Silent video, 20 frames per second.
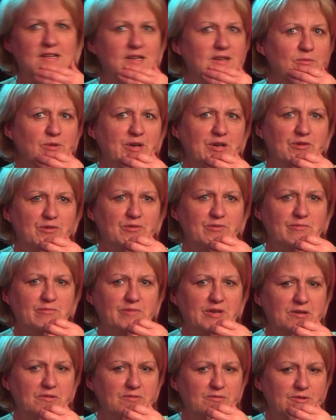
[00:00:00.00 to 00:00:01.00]
We all
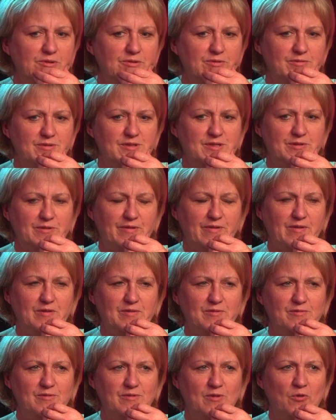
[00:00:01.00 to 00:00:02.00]
sort
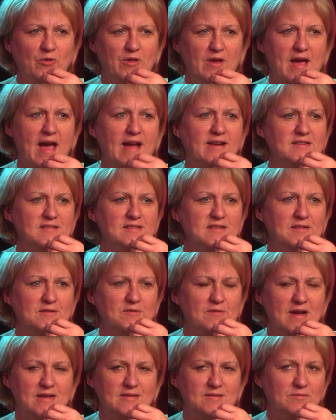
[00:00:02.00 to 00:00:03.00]
of all the actors did the
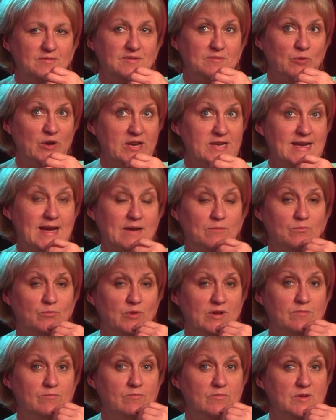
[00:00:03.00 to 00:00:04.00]
rounds. When
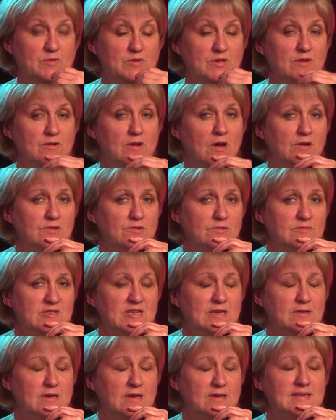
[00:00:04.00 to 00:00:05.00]
there was a
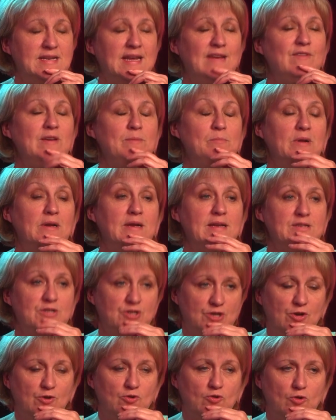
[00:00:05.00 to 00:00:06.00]
TV police
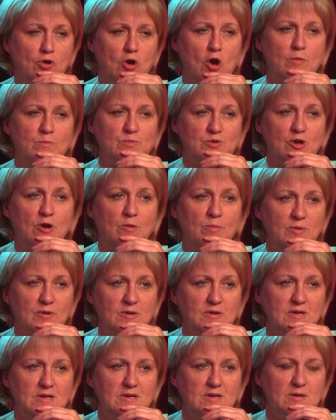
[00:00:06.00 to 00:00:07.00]
show called Cop Shop,
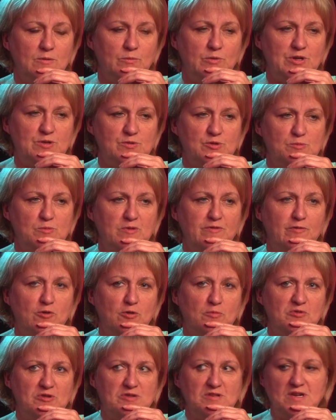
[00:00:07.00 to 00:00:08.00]
which was before
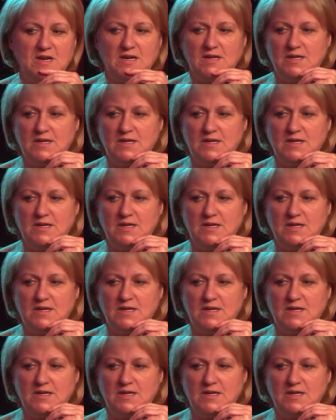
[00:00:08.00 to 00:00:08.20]
Prisoner.